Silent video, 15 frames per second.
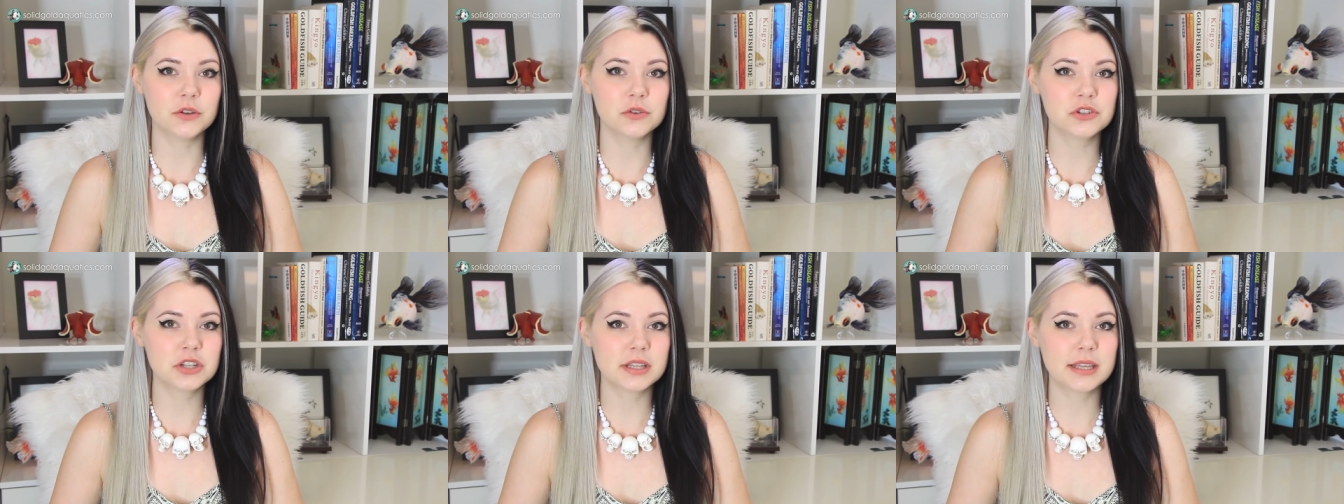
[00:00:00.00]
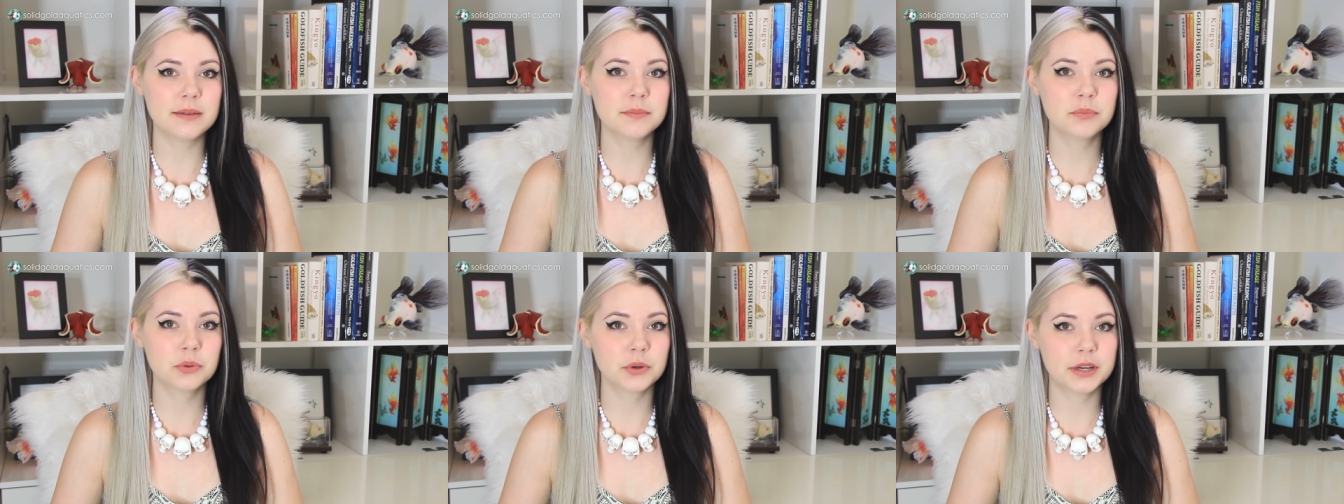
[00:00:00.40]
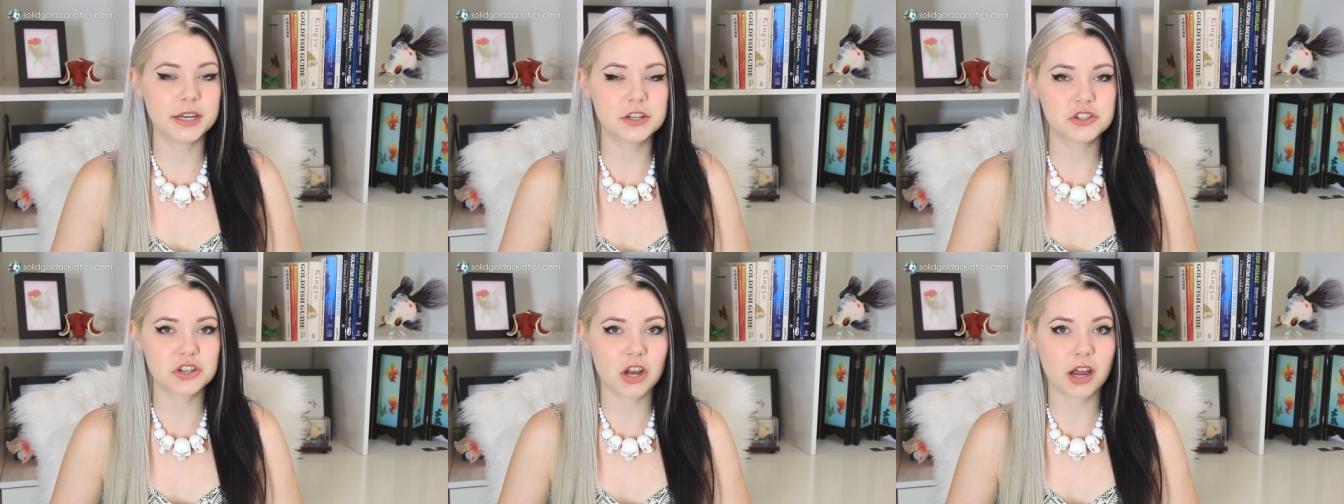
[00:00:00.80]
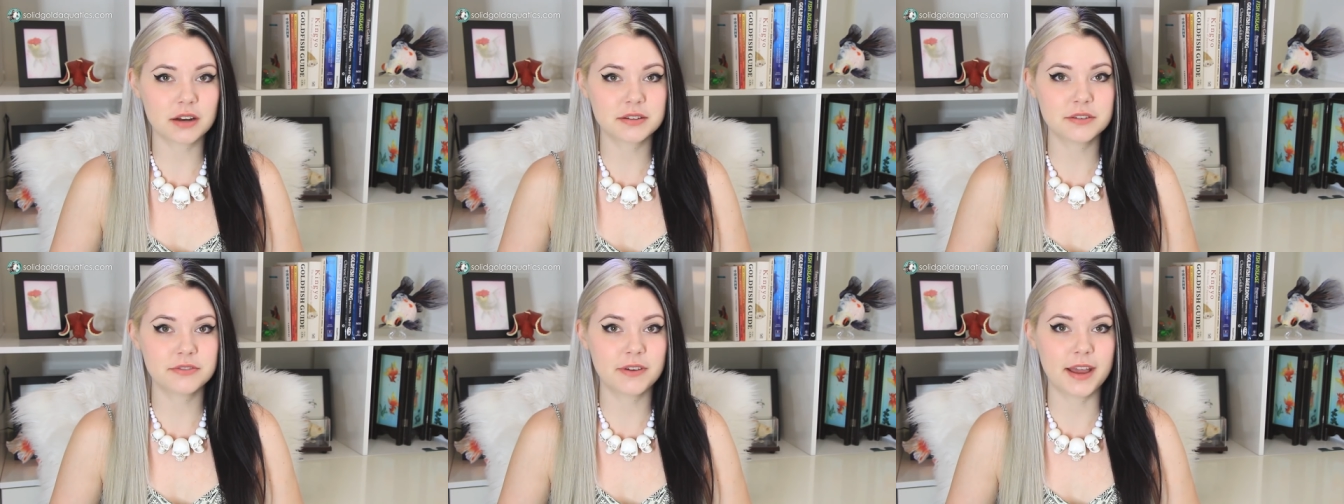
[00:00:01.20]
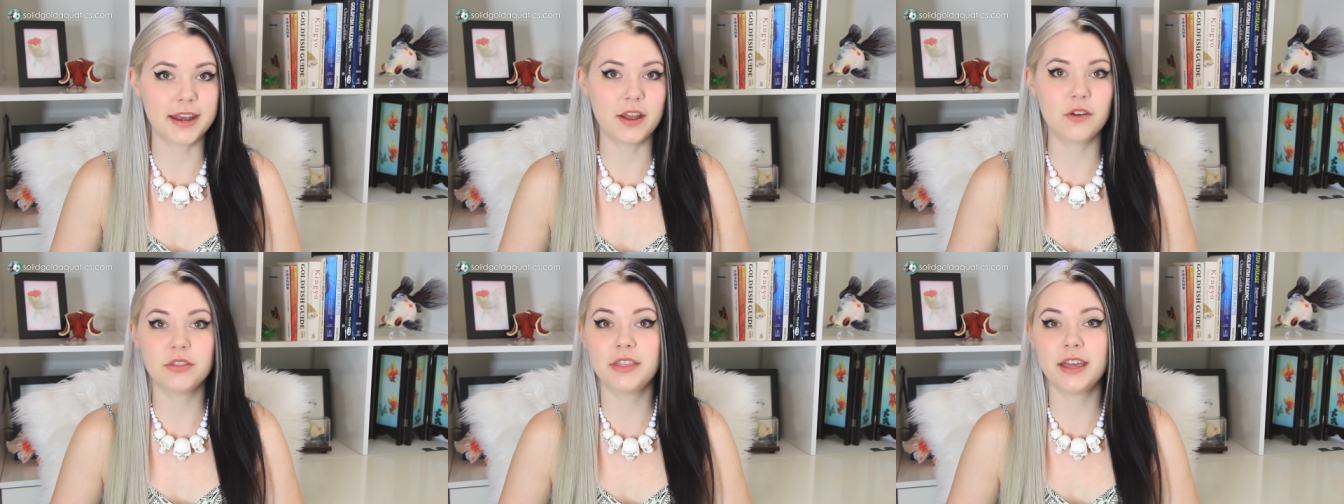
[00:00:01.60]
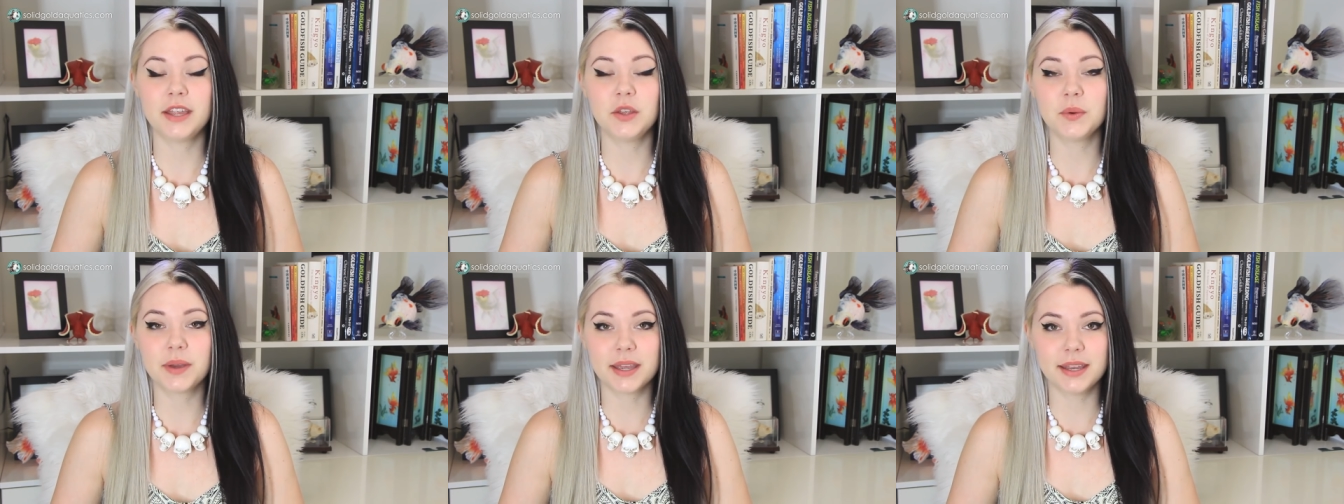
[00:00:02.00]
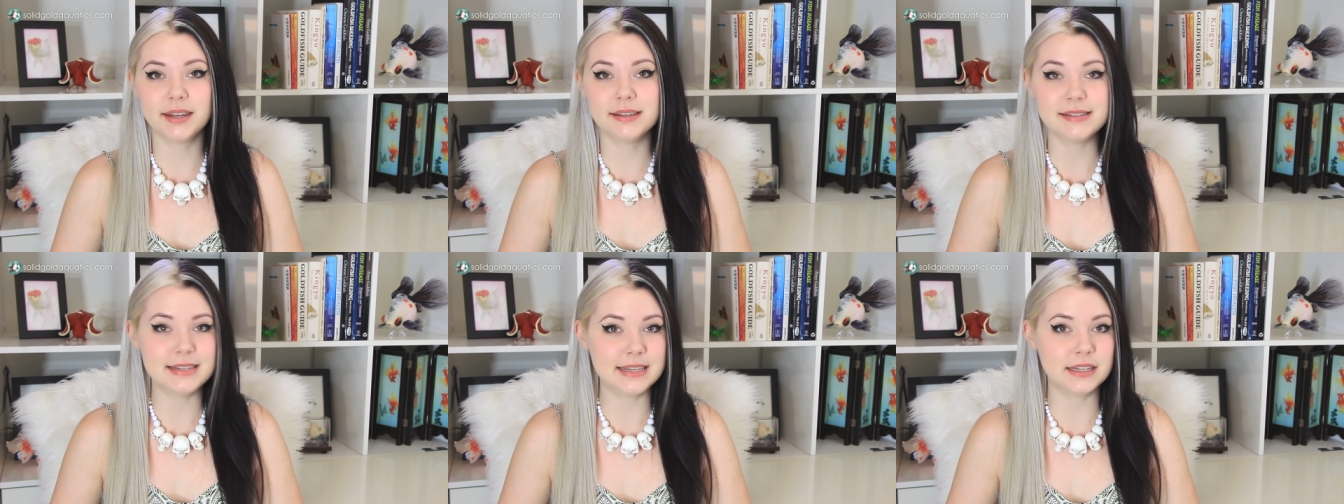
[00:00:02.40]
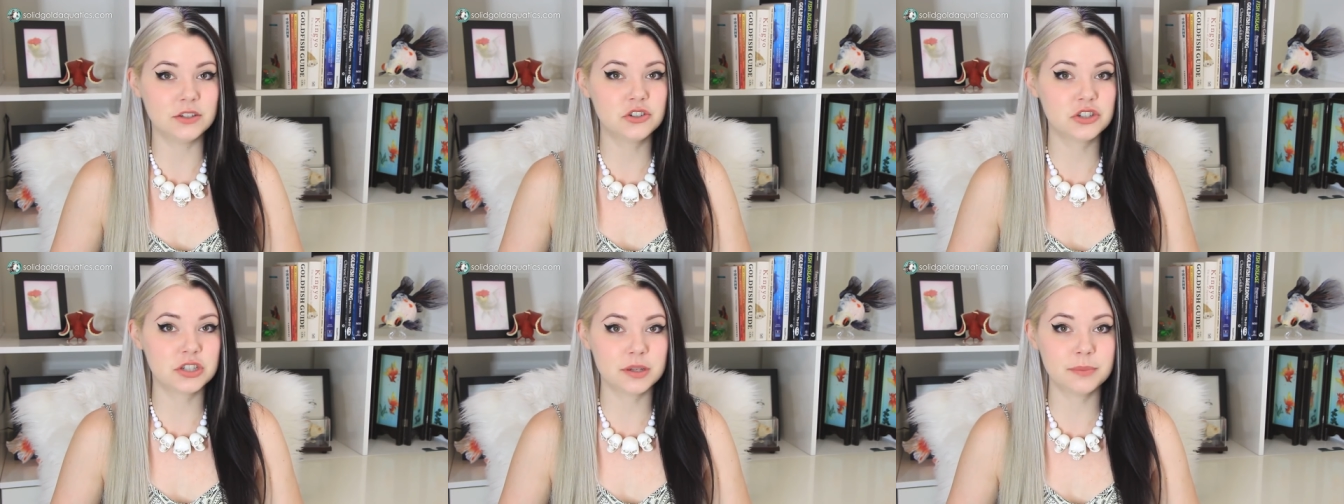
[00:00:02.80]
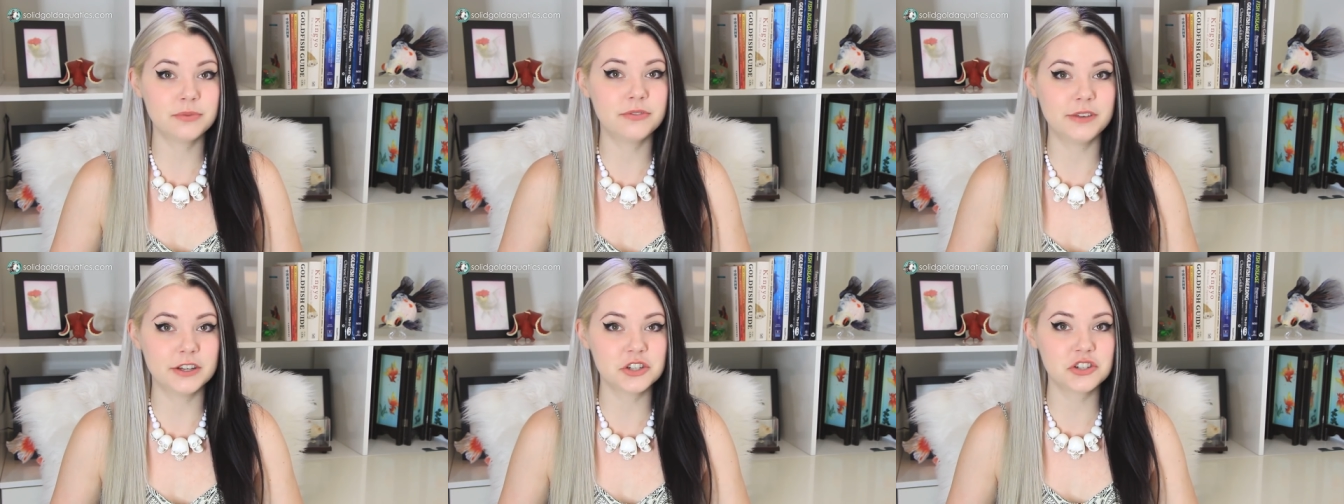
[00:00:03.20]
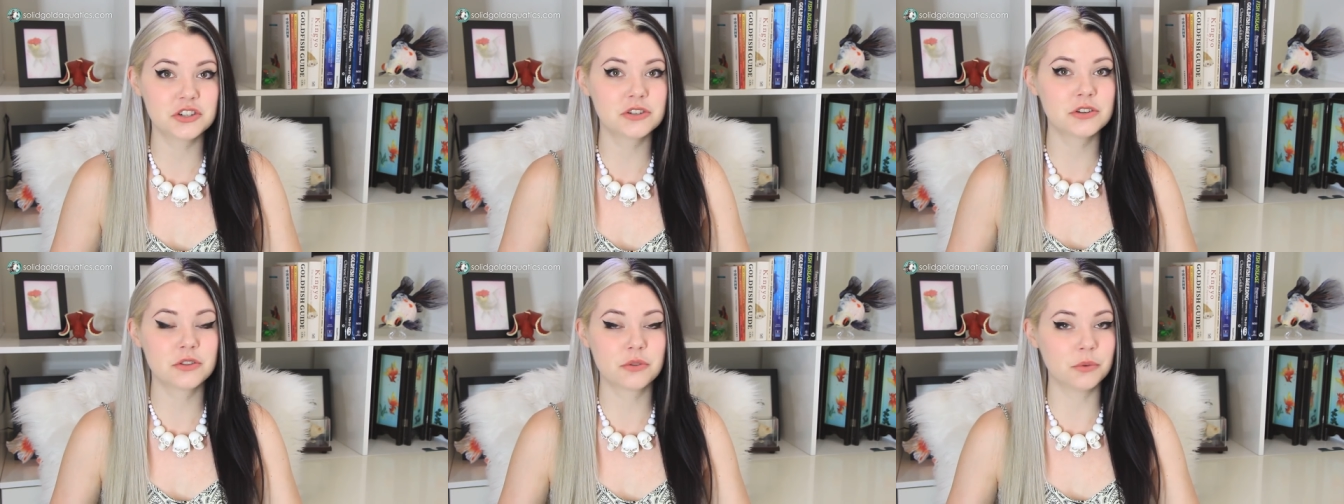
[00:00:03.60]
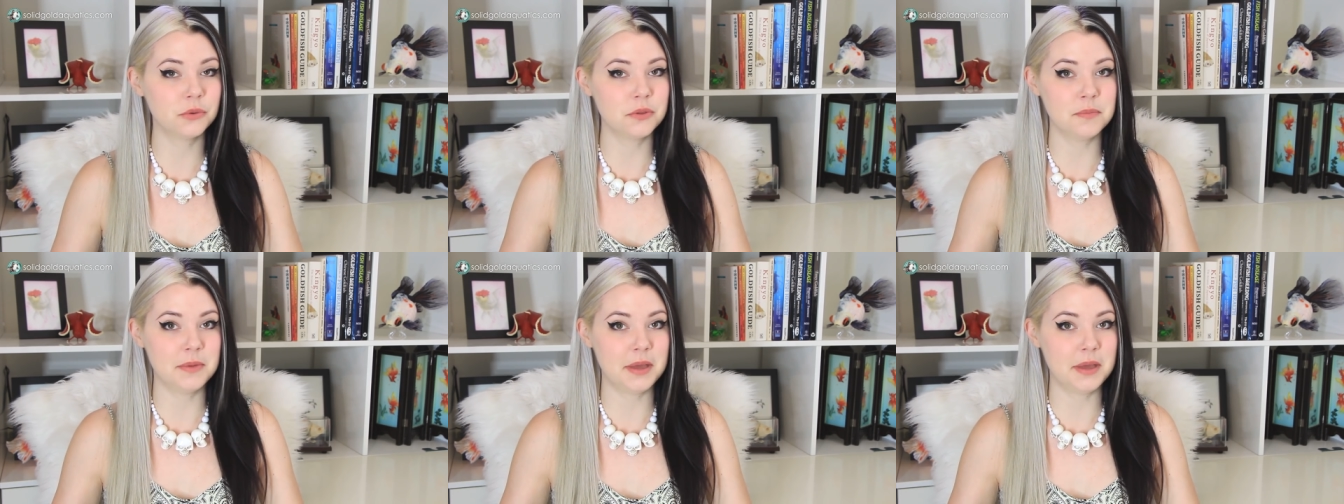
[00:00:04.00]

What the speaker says: usually pretty shocked to find out that you can indeed ship fish through the